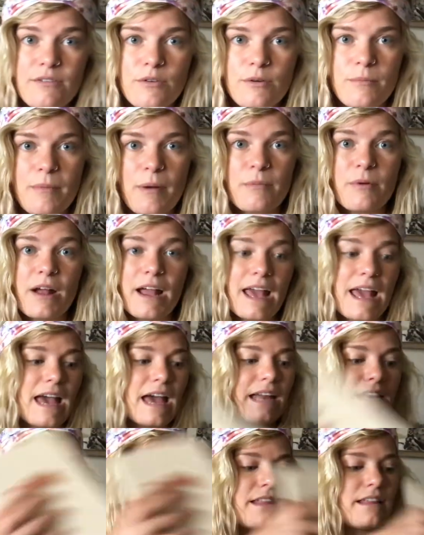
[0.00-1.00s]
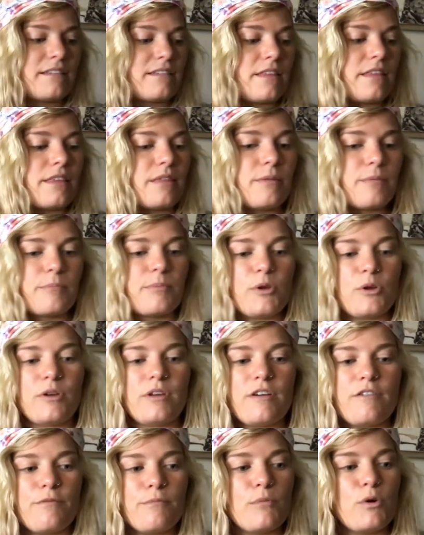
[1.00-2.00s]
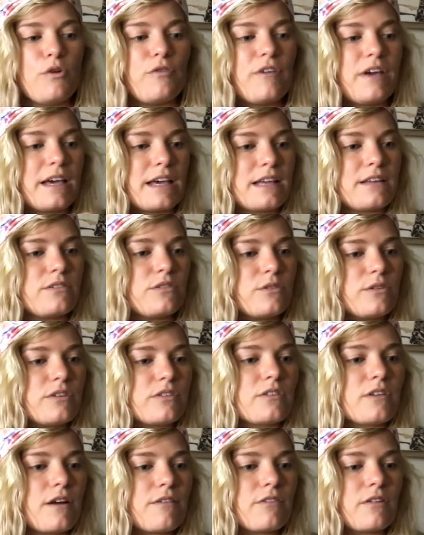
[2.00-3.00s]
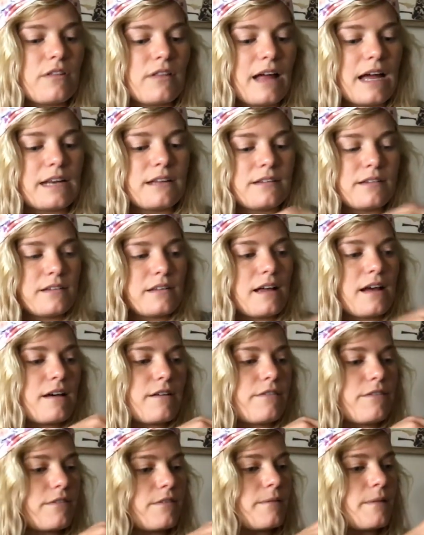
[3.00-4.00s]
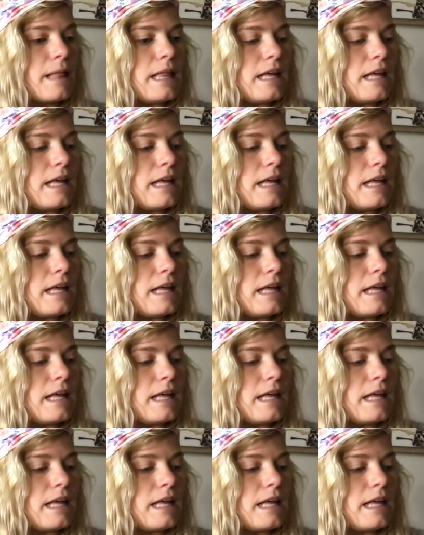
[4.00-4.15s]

even remember I had it. That's the beauty of moving, is you discover a lot of stuff.